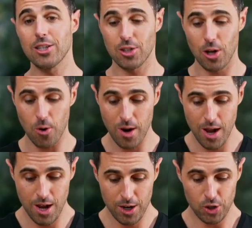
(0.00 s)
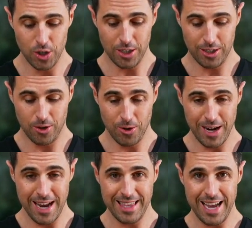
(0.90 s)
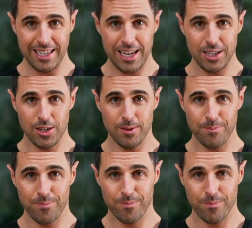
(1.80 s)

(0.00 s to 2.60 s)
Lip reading: So just create that tension.